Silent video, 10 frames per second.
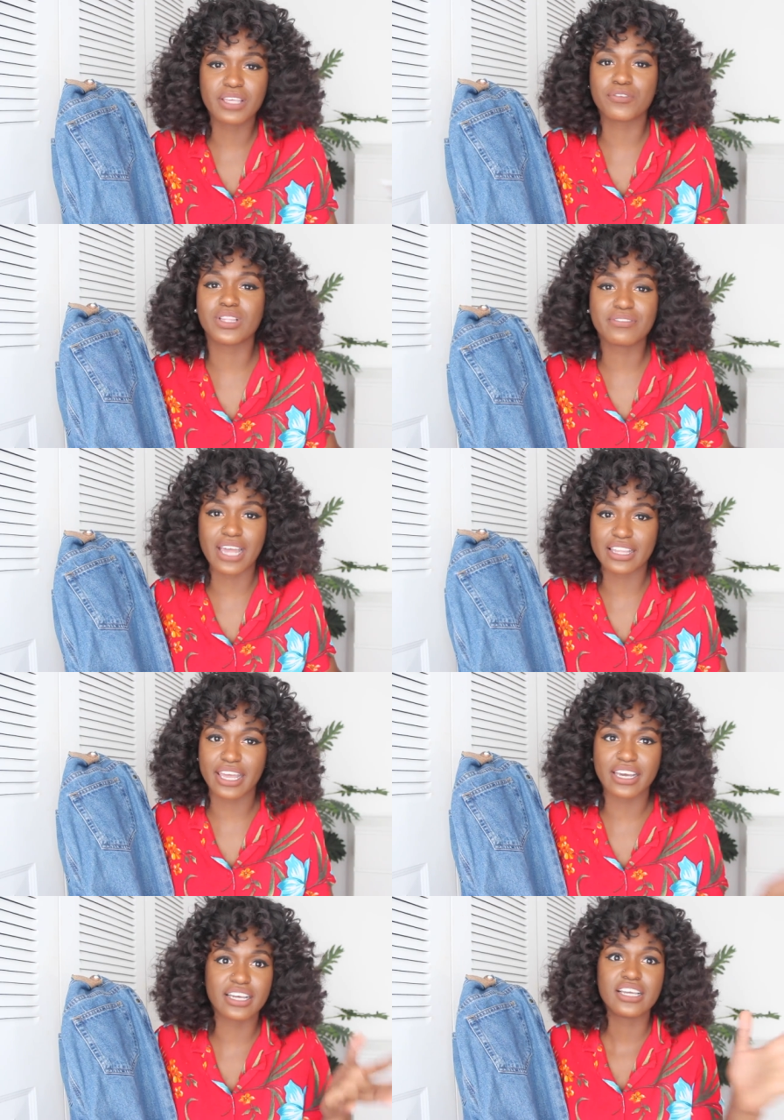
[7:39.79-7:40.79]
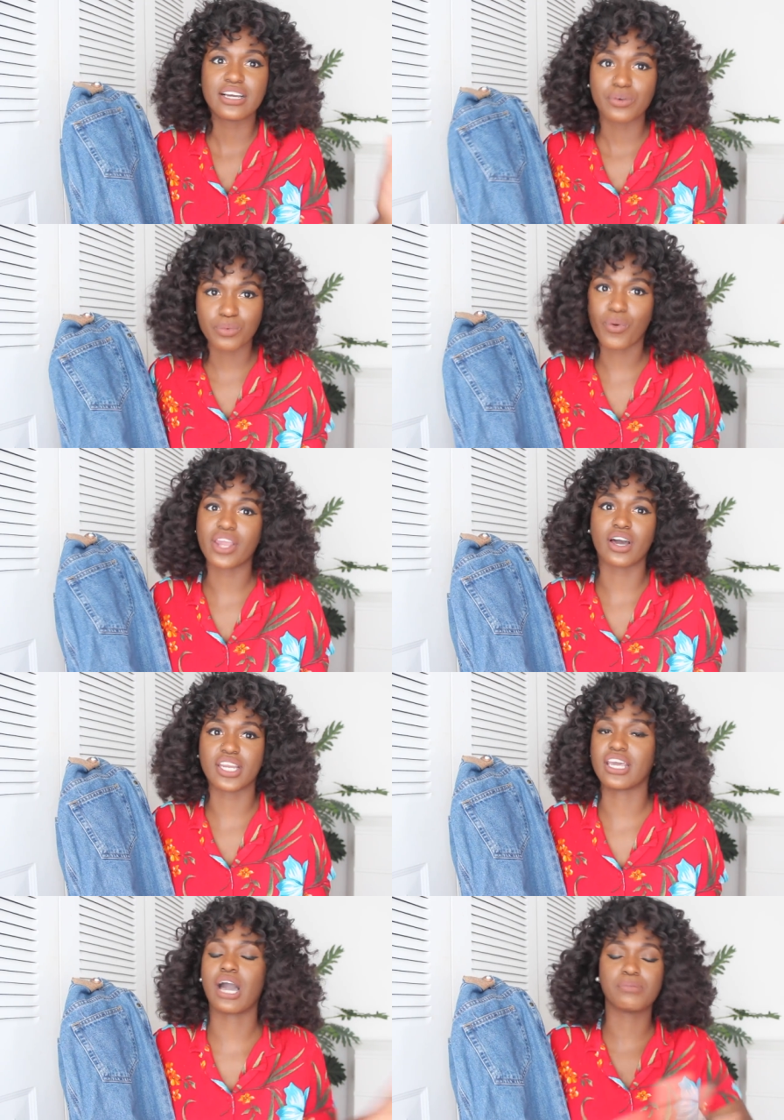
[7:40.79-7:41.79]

If you live in Atlanta, wait on it.